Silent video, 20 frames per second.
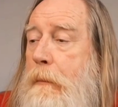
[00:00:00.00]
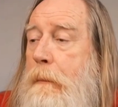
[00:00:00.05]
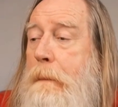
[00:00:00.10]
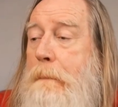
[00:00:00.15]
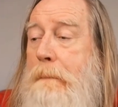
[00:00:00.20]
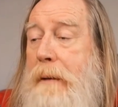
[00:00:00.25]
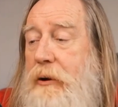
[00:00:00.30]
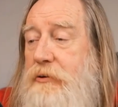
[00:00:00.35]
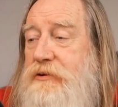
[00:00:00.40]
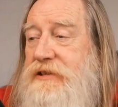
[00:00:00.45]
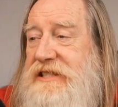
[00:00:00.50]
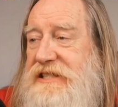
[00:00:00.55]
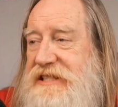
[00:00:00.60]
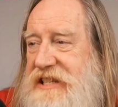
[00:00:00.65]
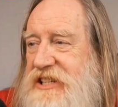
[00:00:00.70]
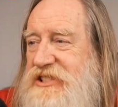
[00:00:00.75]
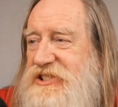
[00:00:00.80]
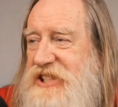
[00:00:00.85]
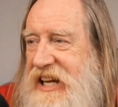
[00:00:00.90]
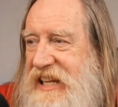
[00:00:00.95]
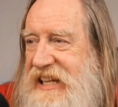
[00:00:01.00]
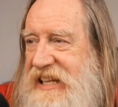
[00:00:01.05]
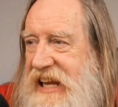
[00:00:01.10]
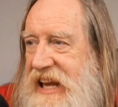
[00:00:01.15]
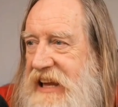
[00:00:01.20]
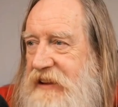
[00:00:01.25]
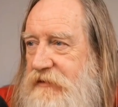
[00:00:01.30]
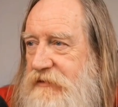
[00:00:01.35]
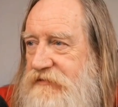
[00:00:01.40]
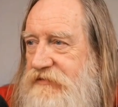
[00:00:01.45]
Most DJ
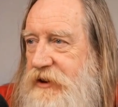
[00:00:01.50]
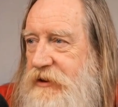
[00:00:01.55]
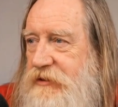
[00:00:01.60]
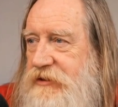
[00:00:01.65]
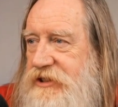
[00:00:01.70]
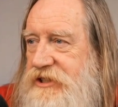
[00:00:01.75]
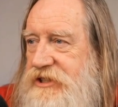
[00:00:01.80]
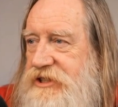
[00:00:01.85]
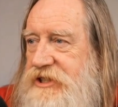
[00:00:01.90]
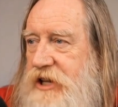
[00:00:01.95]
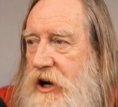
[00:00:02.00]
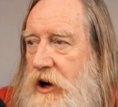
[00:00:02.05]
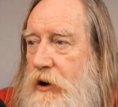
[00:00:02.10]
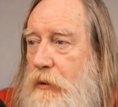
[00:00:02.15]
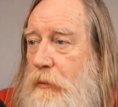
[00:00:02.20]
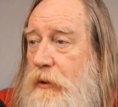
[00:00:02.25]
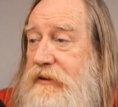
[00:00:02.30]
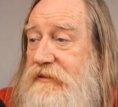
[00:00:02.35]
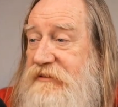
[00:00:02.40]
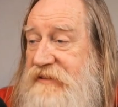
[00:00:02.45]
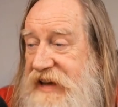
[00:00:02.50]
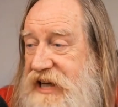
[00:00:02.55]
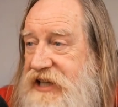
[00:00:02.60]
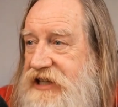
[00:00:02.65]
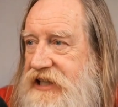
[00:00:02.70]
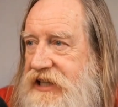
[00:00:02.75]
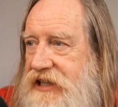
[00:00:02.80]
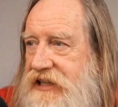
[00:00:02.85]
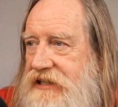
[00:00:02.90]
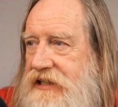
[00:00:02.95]
gear reviews start with
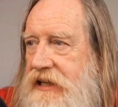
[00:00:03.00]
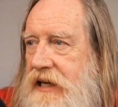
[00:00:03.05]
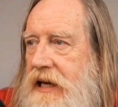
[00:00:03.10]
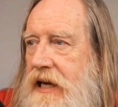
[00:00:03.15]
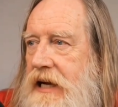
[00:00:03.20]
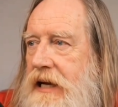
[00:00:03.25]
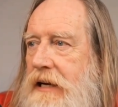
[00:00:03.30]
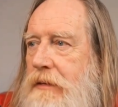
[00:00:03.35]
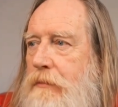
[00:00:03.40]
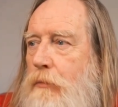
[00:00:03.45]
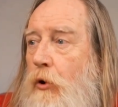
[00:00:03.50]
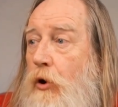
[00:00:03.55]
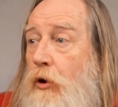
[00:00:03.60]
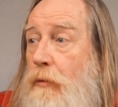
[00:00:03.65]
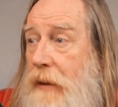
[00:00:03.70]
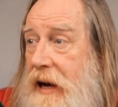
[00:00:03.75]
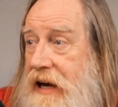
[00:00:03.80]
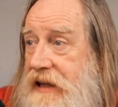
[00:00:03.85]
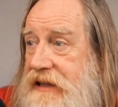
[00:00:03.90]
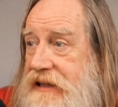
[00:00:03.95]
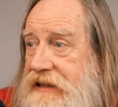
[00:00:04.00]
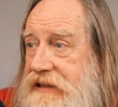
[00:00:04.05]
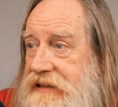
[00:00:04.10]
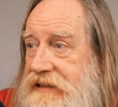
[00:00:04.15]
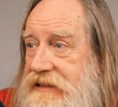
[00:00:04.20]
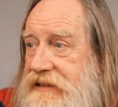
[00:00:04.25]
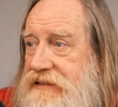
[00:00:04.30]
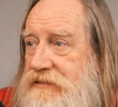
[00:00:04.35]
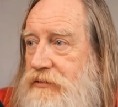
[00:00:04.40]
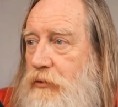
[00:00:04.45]
features: more
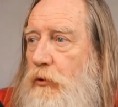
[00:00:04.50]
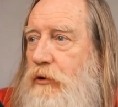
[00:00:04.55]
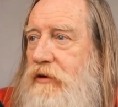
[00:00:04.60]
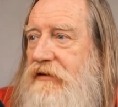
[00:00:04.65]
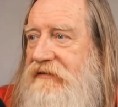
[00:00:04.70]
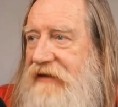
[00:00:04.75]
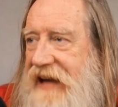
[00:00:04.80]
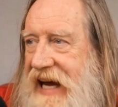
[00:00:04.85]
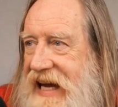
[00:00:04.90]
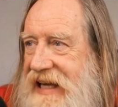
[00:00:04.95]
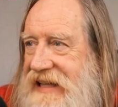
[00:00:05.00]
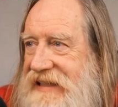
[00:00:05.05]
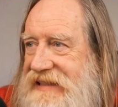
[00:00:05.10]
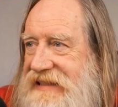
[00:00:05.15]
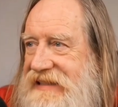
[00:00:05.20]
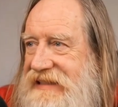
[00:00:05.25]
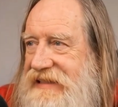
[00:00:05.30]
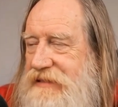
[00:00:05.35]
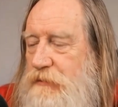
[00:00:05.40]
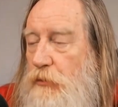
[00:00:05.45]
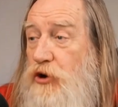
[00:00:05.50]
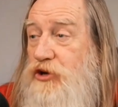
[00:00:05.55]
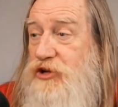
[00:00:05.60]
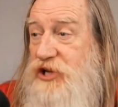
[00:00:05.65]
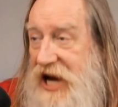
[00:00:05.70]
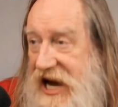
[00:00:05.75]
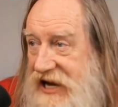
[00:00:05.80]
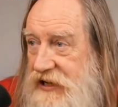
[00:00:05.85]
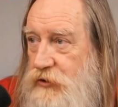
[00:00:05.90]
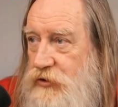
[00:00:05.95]
buttons, more effects, more
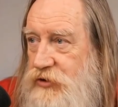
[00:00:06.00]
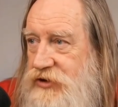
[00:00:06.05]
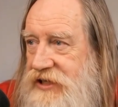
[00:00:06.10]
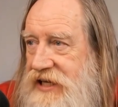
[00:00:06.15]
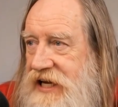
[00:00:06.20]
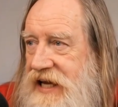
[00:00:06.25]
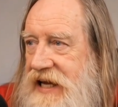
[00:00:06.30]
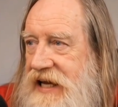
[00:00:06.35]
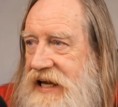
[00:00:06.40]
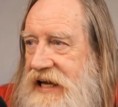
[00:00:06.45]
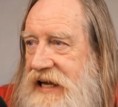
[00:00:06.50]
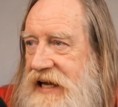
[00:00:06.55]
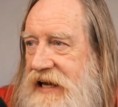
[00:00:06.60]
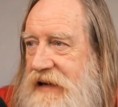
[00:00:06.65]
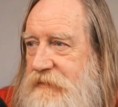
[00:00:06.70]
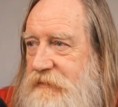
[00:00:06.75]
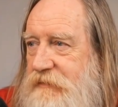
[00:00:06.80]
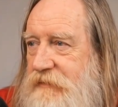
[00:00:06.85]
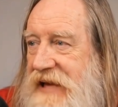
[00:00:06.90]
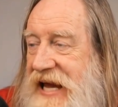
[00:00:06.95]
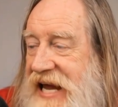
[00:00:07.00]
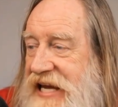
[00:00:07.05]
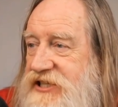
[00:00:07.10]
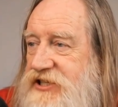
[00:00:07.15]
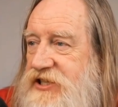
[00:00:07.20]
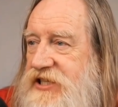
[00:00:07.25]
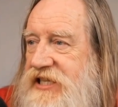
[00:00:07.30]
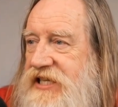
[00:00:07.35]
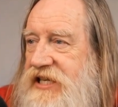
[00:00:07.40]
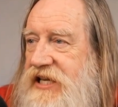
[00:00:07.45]
channels. But
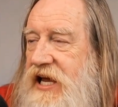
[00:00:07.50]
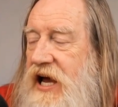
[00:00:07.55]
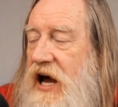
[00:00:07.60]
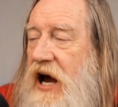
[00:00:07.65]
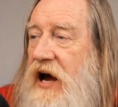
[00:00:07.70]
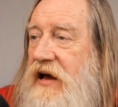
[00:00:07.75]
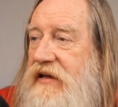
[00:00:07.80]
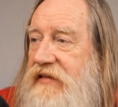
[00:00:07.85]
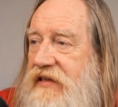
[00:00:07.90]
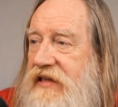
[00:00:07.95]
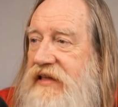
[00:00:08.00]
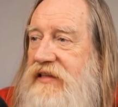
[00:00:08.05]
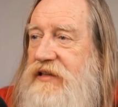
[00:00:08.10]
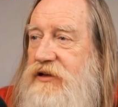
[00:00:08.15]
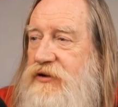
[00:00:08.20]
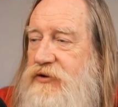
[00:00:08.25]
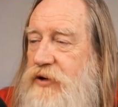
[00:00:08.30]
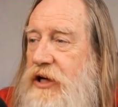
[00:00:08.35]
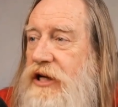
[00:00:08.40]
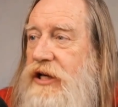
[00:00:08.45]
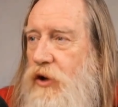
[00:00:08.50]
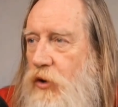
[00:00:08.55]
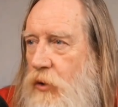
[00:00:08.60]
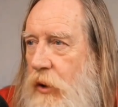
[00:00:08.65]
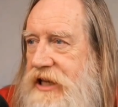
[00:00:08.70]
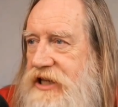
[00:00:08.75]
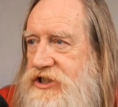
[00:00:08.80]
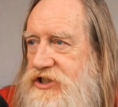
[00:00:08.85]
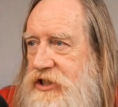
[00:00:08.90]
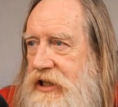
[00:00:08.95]
actually, I think the real
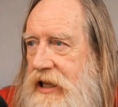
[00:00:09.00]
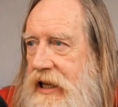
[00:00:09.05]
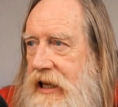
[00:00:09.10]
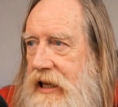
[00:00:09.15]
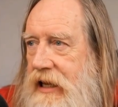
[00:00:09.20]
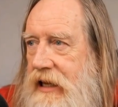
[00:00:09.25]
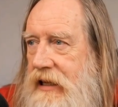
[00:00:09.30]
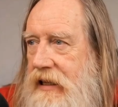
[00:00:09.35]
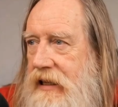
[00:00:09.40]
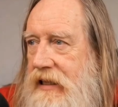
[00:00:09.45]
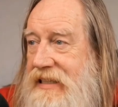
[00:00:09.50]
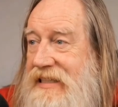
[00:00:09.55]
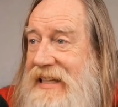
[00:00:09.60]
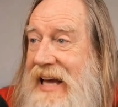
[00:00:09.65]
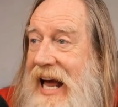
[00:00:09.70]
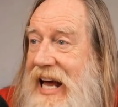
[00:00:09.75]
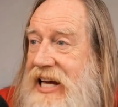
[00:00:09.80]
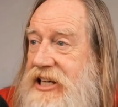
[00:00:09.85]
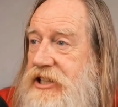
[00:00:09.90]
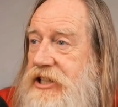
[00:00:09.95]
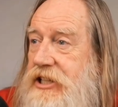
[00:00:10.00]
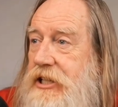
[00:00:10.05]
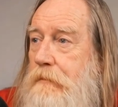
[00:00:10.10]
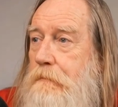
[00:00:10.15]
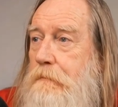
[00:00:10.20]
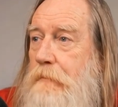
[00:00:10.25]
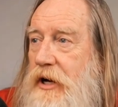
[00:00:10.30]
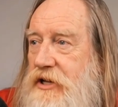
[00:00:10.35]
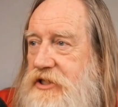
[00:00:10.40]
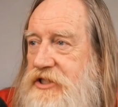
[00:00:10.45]
question here is actually
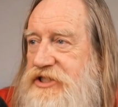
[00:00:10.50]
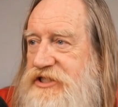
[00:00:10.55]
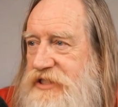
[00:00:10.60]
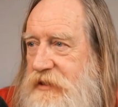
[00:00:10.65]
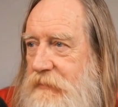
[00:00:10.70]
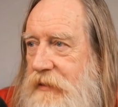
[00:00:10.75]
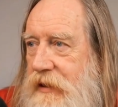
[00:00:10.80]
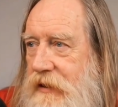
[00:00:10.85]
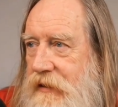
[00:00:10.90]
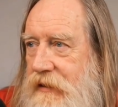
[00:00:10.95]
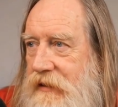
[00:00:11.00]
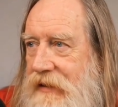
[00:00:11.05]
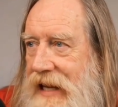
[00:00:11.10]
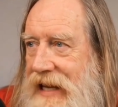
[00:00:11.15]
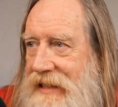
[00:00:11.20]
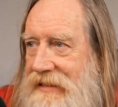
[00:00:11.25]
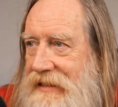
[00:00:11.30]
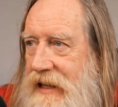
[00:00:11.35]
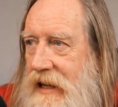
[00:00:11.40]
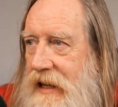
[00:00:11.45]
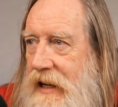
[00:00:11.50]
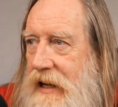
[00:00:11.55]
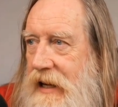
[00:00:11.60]
much simpler than that.